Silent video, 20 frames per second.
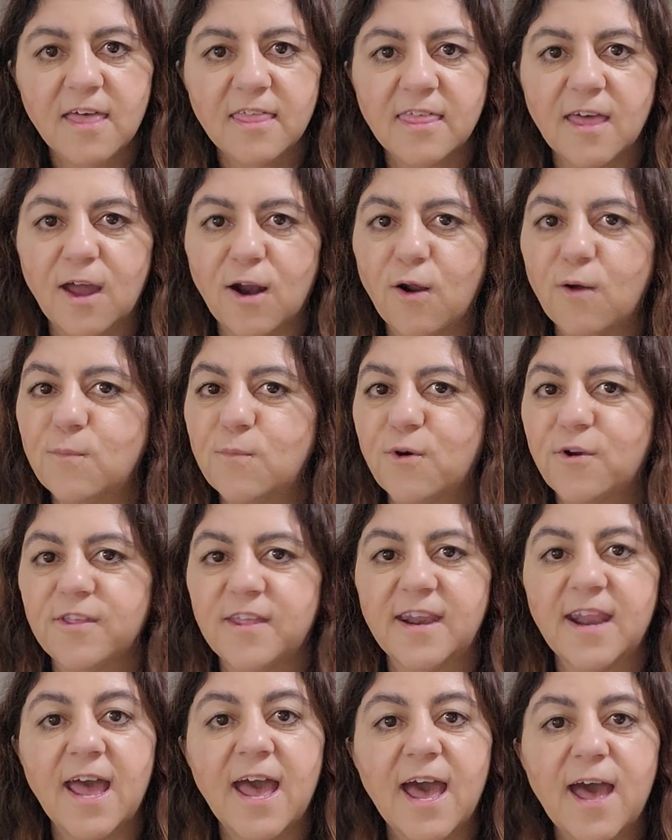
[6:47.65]
that are more
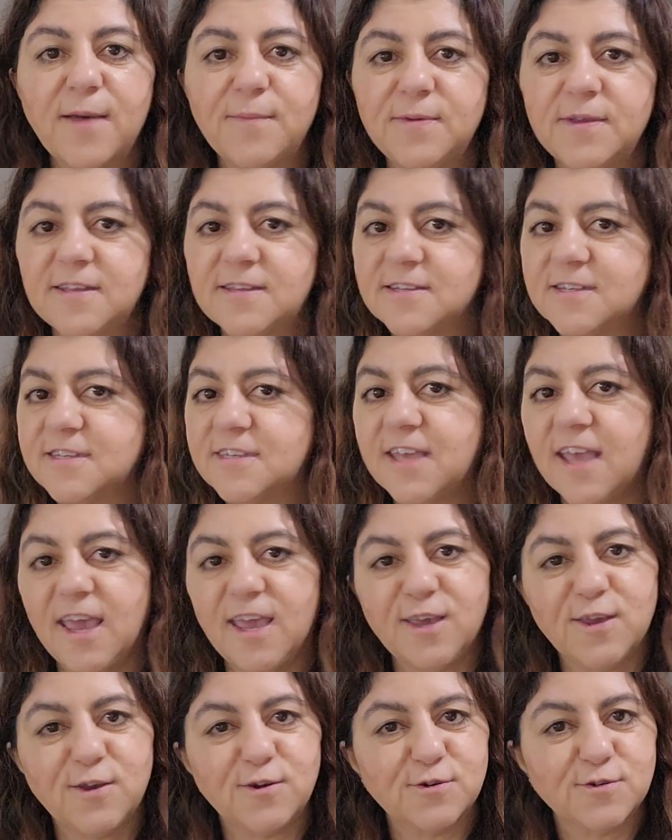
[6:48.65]
than happy to
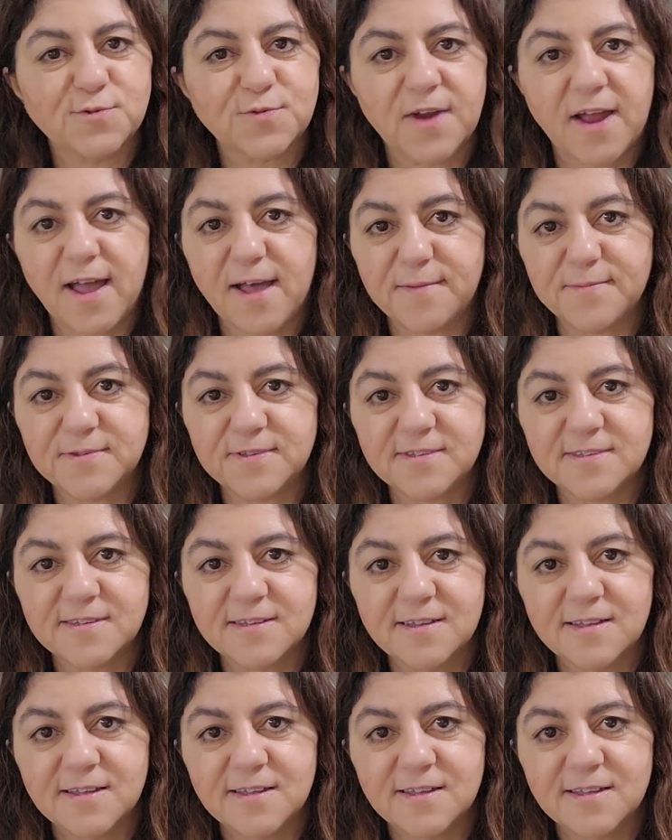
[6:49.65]
take your scraps.